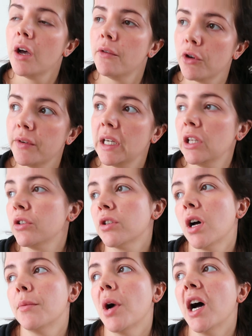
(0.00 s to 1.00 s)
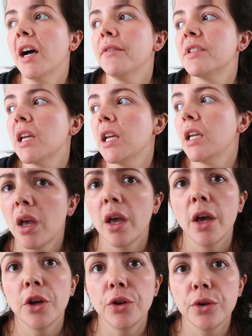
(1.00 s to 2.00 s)
For a very long time I have seen
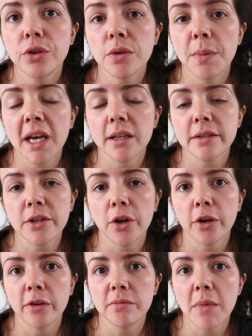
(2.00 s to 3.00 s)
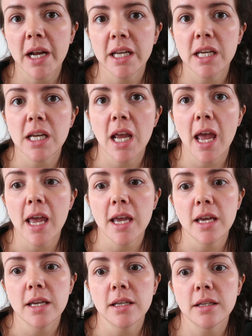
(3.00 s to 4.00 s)
huge amounts of money
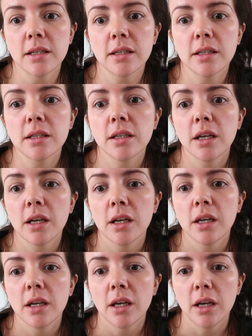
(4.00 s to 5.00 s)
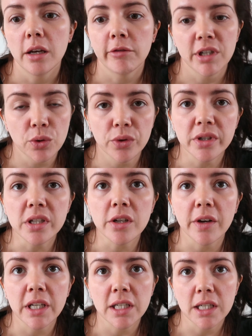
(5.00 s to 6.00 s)
and resources
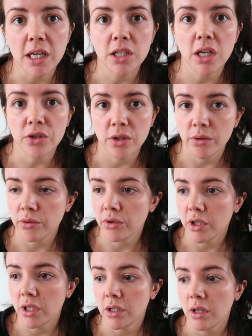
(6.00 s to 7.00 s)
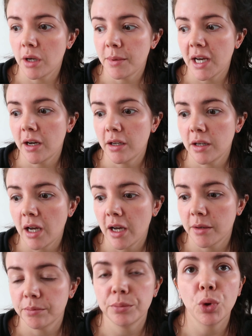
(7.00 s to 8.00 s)
going in to teach our children about
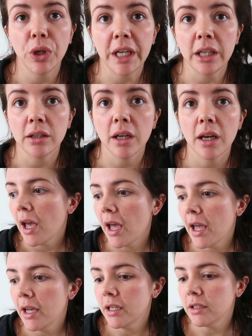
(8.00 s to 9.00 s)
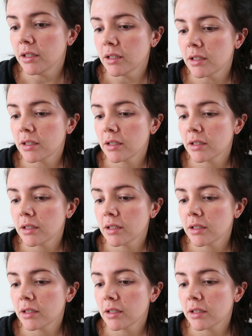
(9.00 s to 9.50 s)
bullying, and